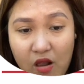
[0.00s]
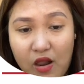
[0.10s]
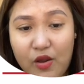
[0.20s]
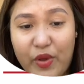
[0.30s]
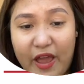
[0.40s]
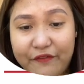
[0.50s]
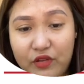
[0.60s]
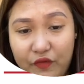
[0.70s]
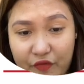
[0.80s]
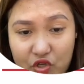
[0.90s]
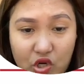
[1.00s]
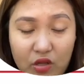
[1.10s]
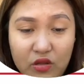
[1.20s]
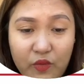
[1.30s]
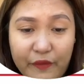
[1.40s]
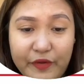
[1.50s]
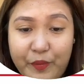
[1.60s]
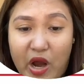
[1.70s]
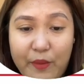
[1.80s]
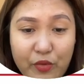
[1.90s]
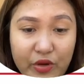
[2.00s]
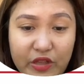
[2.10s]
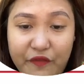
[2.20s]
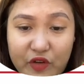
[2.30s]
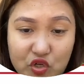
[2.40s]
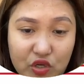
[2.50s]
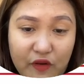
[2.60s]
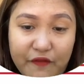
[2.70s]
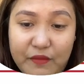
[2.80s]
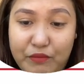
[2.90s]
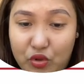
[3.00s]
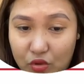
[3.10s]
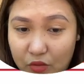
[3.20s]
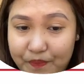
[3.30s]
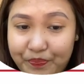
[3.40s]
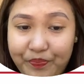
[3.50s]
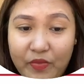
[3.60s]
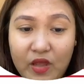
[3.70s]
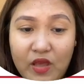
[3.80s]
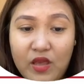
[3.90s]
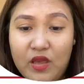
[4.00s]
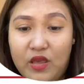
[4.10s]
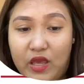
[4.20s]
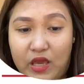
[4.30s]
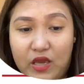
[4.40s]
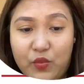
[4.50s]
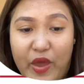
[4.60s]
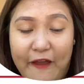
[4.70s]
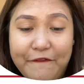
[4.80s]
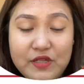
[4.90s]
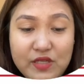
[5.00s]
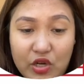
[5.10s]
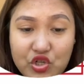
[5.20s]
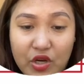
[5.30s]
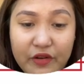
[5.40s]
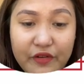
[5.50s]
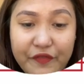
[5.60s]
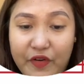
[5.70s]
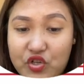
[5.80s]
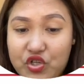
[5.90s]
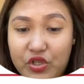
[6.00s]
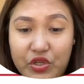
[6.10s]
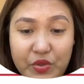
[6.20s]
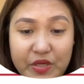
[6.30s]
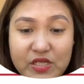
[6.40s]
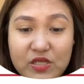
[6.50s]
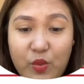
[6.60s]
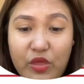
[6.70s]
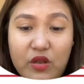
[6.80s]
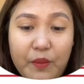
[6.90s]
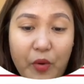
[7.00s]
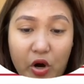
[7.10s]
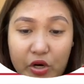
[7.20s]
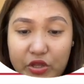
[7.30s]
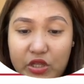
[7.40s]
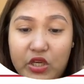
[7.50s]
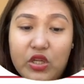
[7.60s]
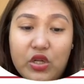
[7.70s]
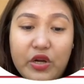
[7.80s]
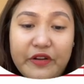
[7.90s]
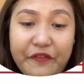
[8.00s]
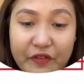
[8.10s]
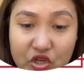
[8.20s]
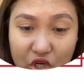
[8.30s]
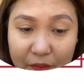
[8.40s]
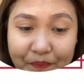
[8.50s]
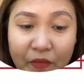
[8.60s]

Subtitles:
And we have the division, we have the primary division of the bureau. And we have the section, the functional units within a particular division.